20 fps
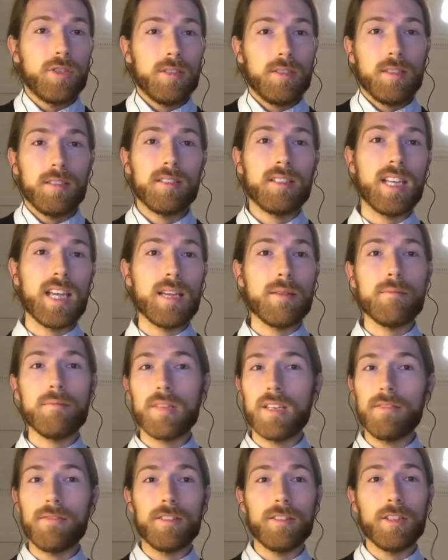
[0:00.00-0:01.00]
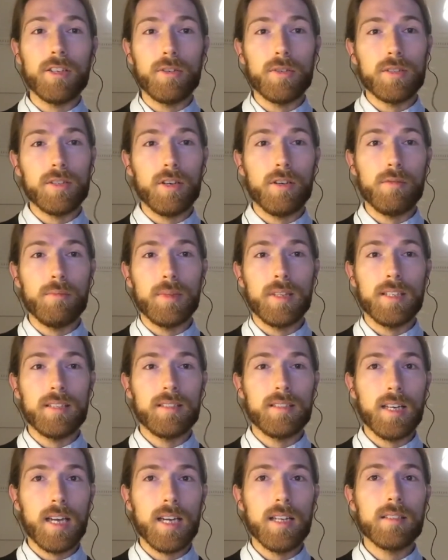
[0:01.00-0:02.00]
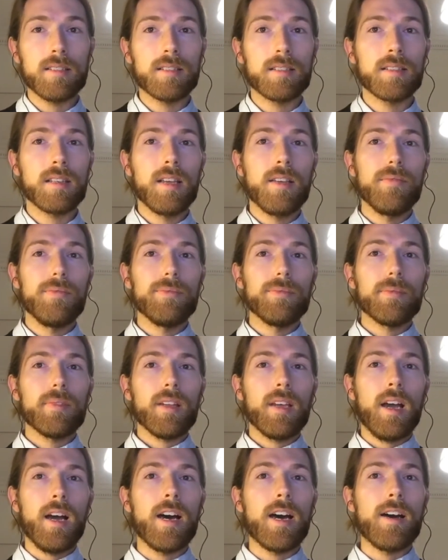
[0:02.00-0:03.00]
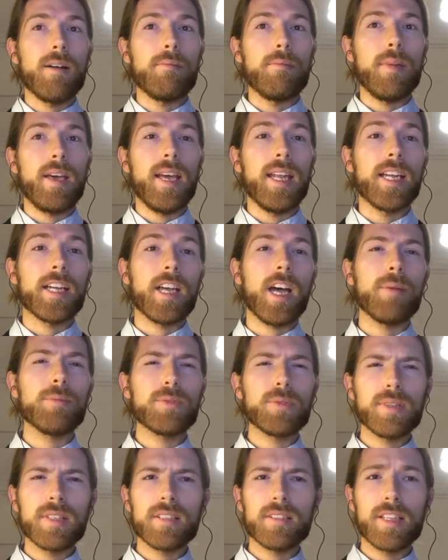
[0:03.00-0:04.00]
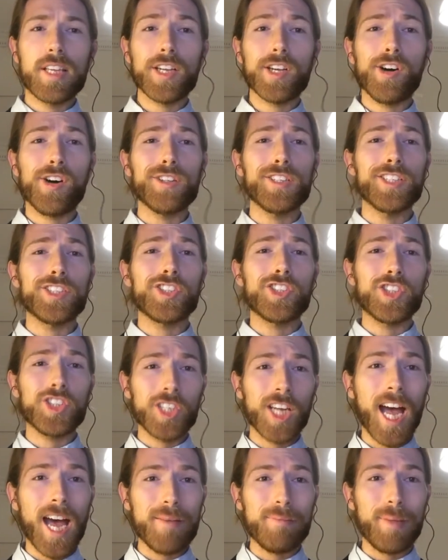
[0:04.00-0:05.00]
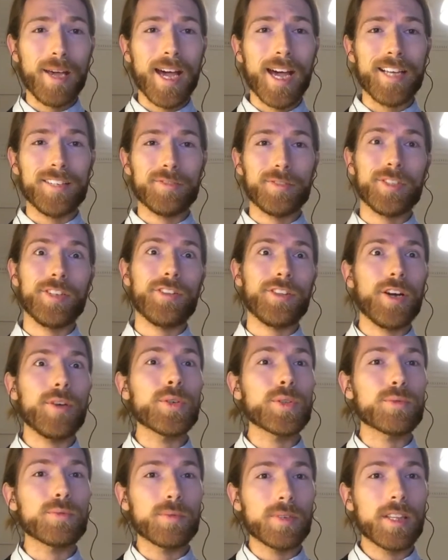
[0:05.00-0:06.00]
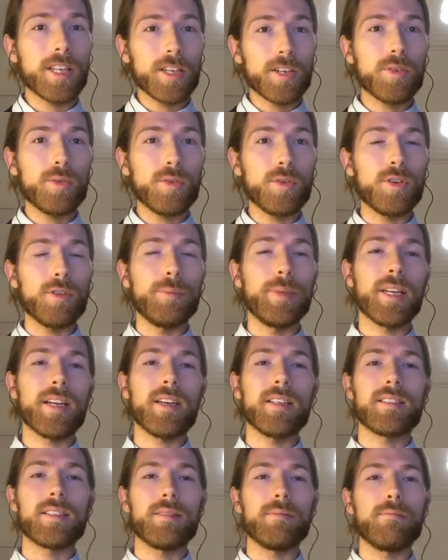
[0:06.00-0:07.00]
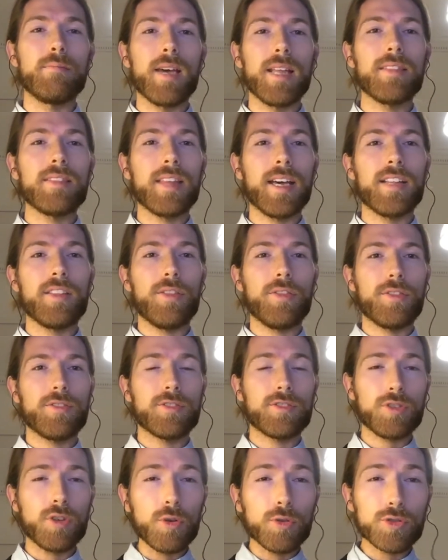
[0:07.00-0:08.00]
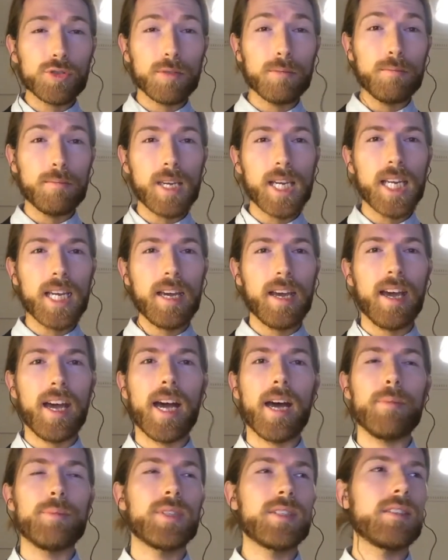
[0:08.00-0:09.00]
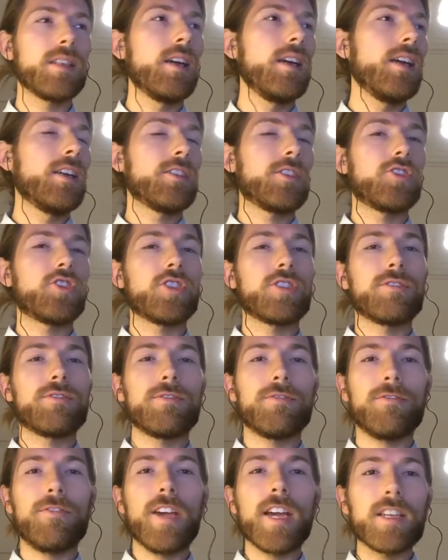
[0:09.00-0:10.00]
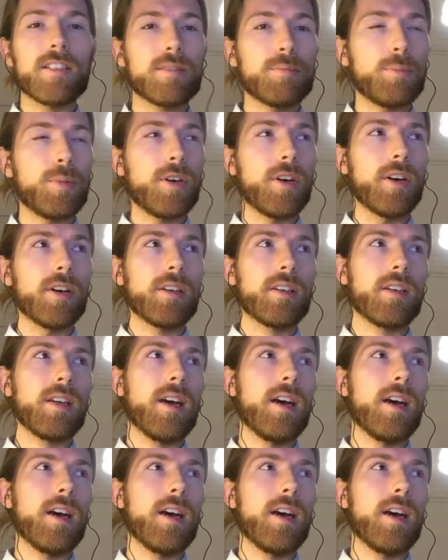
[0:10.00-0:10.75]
the same, even though it's home in the States. And it comes with this thing called a chat pass, which I thought was really cool because it meant that social media apps such as Facebook,